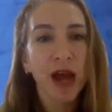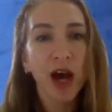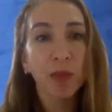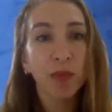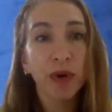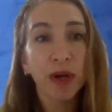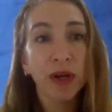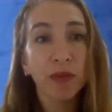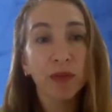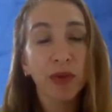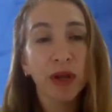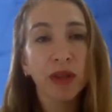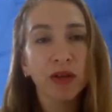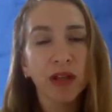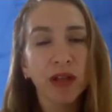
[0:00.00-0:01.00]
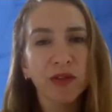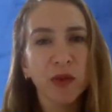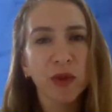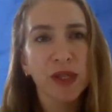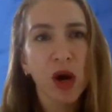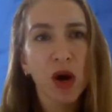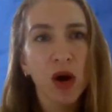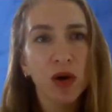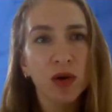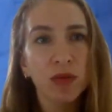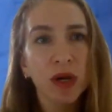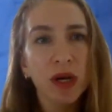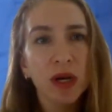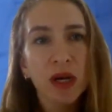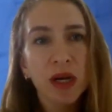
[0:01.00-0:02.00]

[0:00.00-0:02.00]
help bring their loved ones home.